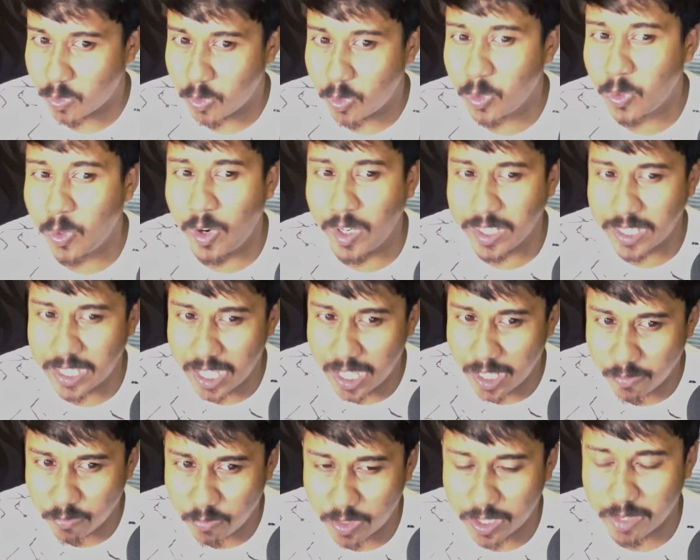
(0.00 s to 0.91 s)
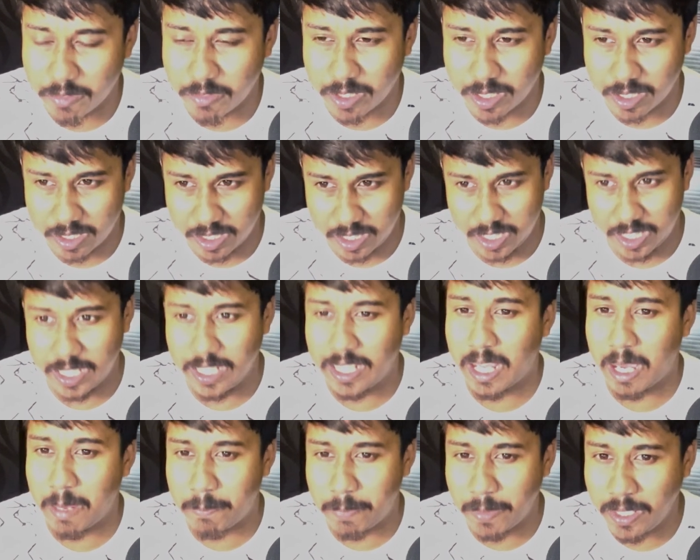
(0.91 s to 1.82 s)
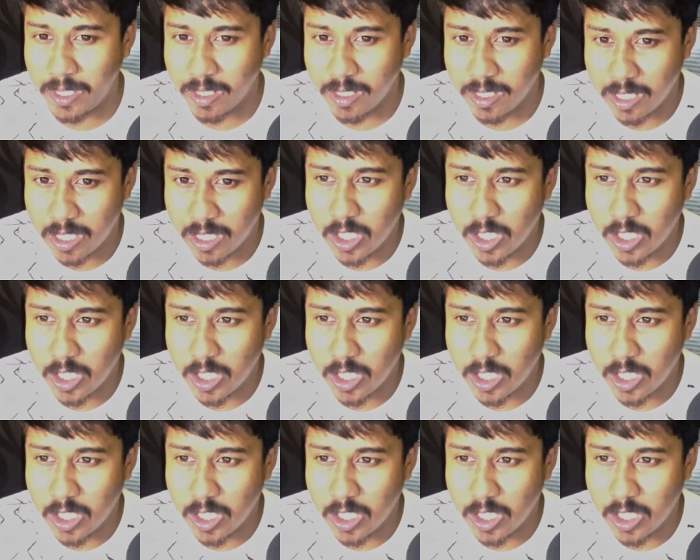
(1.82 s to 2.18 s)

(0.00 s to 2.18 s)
We don't care whatever it happened.